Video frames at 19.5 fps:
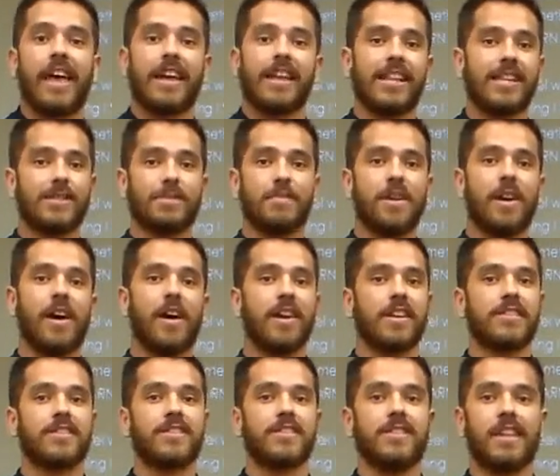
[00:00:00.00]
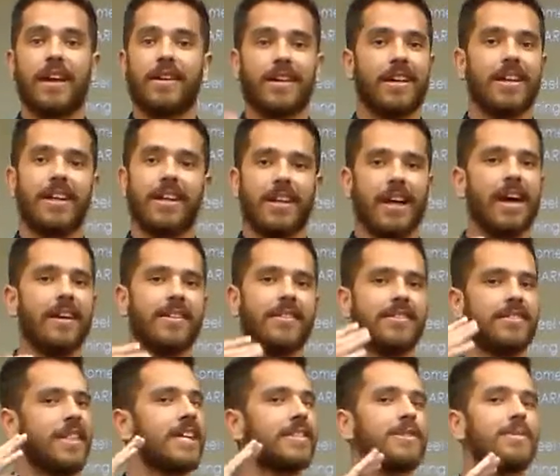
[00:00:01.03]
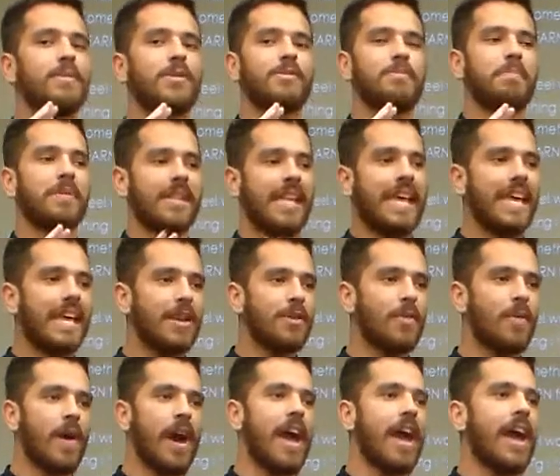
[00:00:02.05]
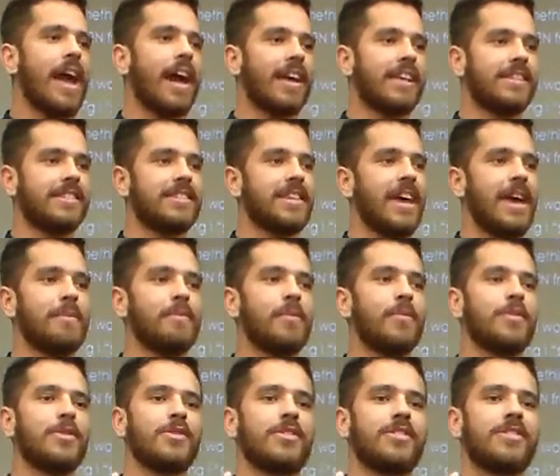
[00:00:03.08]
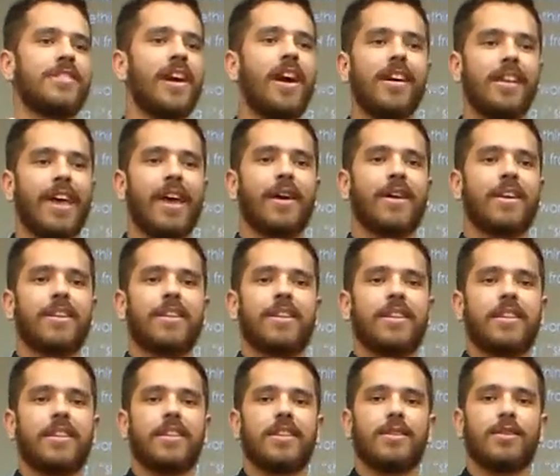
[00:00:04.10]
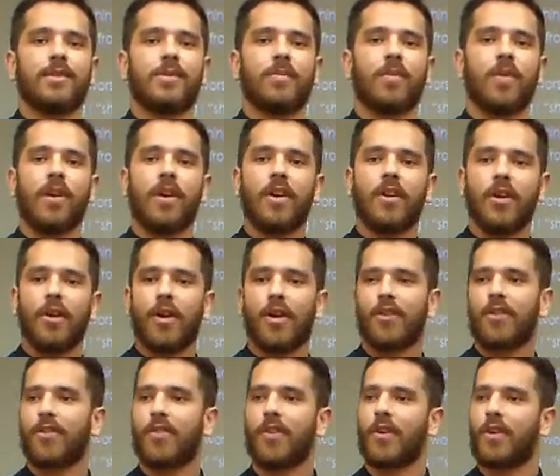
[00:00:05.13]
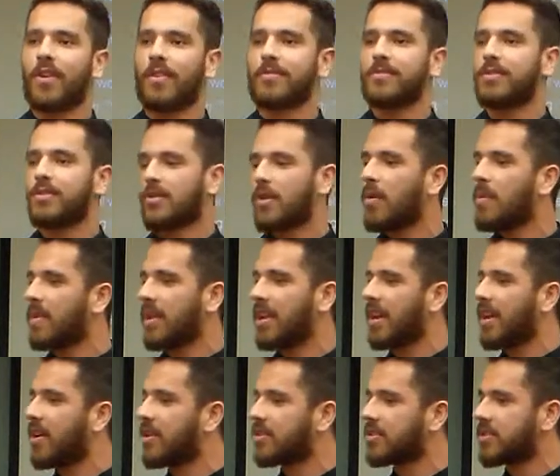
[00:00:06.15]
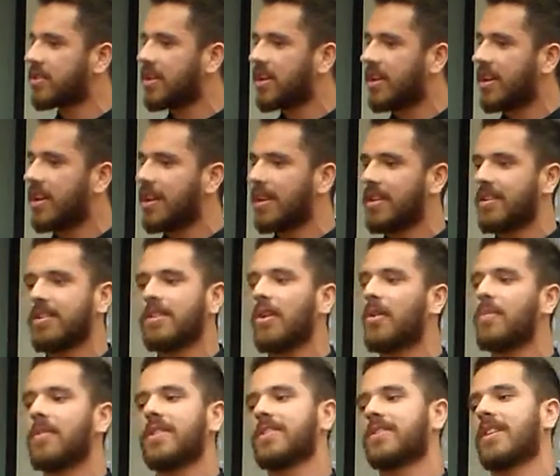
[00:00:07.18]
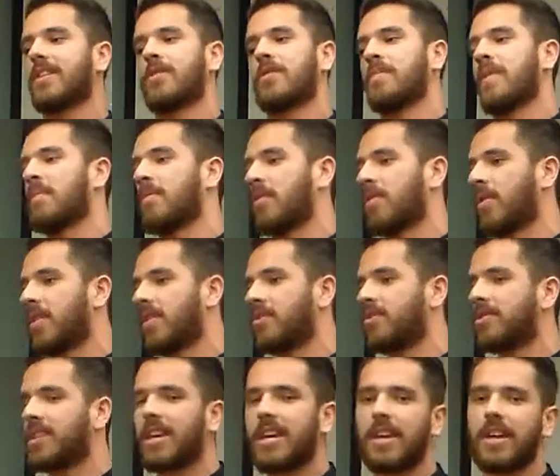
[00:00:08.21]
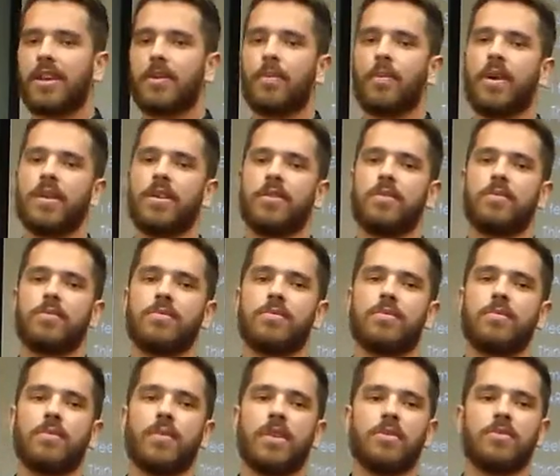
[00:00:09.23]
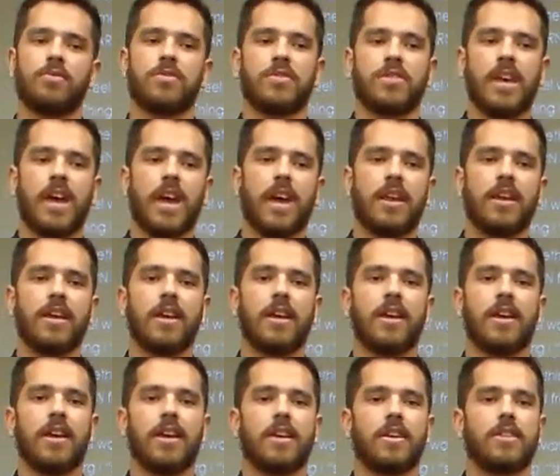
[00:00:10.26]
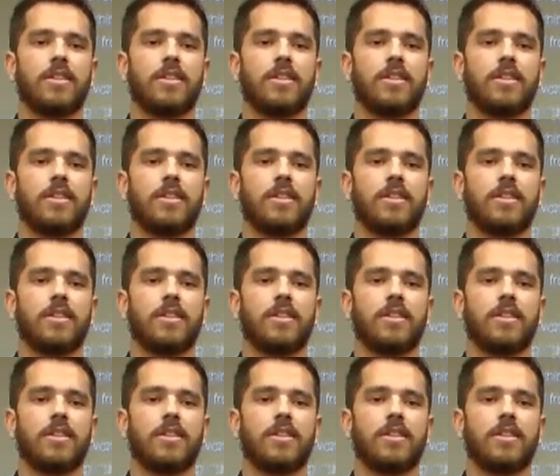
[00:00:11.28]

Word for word: Like, let's be honest. Uh, uh, that's the most blatant way I can say it. But when you're done, like, we're on Earth for so many years, nobody's going to remember what you did, what you, what you said.